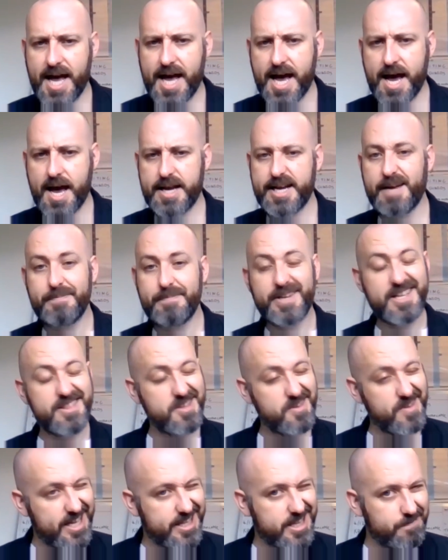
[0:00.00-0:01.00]
them. Not
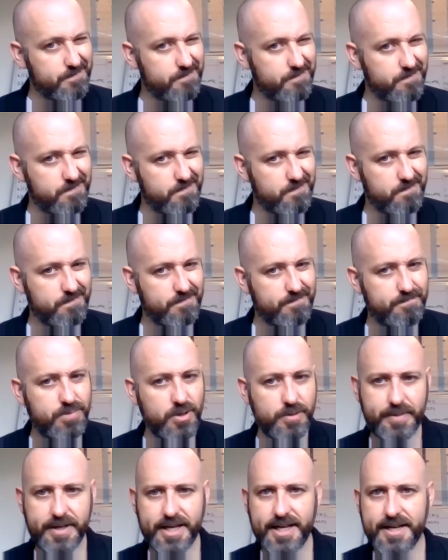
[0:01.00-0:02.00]
because you hate them,
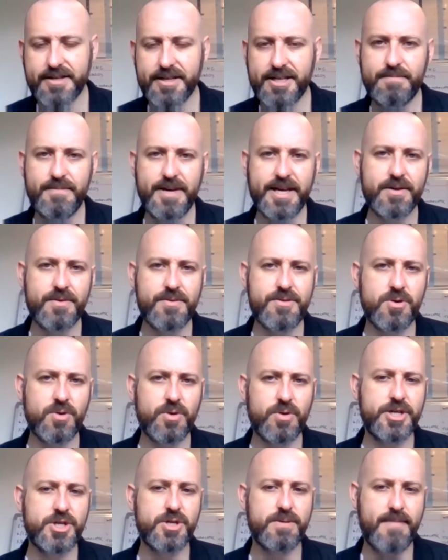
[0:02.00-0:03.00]
but because it'll make your
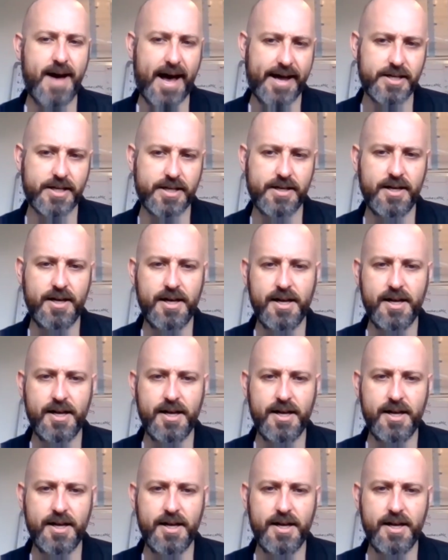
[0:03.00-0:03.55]
story dramatic.